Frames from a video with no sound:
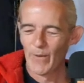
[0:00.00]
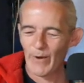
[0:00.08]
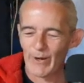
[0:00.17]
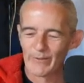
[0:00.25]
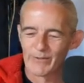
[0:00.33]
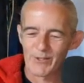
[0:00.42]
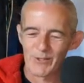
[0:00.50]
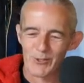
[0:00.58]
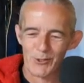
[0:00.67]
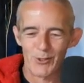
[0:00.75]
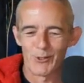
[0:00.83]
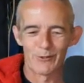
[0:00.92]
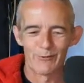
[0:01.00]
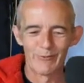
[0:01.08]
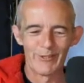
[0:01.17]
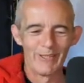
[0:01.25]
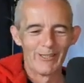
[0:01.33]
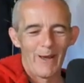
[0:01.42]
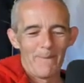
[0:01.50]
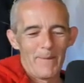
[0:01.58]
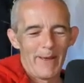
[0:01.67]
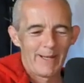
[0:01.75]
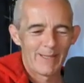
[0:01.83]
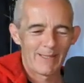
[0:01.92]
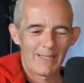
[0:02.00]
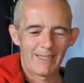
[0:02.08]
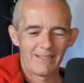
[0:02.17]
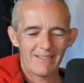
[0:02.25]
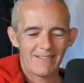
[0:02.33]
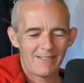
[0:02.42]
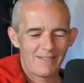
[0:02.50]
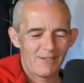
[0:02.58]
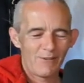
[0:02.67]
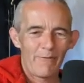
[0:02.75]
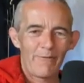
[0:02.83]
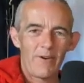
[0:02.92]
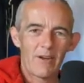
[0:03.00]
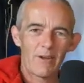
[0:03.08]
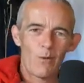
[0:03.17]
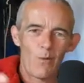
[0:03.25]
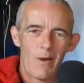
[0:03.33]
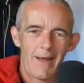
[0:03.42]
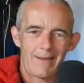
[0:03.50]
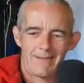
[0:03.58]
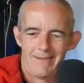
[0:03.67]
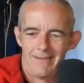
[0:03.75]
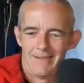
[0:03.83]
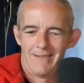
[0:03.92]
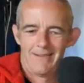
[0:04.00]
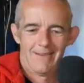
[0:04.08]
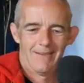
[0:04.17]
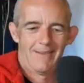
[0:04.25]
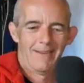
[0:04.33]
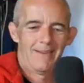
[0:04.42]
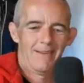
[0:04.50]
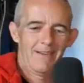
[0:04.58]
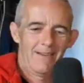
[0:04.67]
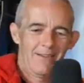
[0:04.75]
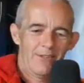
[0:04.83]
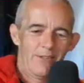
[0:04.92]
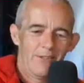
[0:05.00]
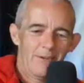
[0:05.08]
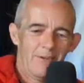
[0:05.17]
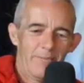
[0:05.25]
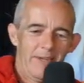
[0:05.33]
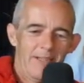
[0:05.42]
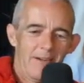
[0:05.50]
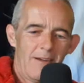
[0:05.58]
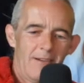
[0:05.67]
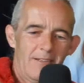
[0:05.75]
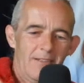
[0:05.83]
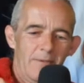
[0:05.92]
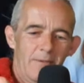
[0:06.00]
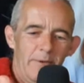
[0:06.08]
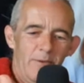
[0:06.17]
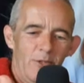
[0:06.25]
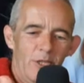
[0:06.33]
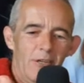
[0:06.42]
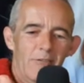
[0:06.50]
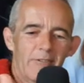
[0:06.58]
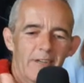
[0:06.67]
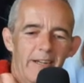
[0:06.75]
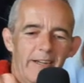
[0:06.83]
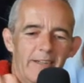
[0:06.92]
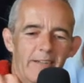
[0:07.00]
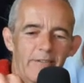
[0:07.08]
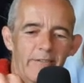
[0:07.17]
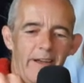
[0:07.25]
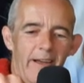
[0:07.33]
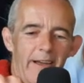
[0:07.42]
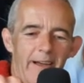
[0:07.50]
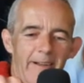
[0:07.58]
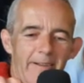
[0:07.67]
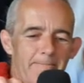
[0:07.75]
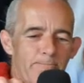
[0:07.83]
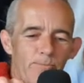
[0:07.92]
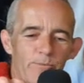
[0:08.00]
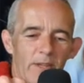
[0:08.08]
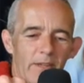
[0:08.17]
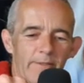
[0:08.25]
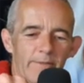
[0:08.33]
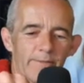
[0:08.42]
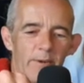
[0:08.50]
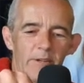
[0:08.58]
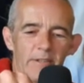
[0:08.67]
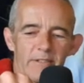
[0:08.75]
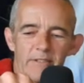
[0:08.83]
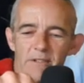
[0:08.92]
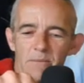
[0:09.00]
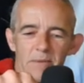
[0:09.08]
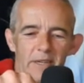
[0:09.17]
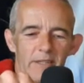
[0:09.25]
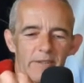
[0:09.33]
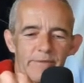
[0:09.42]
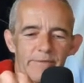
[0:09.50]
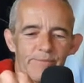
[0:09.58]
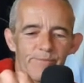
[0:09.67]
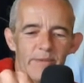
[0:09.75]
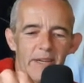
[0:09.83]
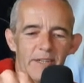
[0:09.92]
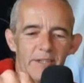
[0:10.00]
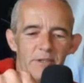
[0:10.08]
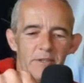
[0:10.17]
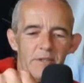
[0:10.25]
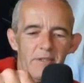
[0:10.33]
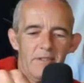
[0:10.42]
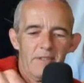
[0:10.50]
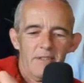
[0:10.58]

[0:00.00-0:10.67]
What if there's children reading that magazine? I said, so fucking what? Don't be talking about children like they're fucking some kind of, I don't know,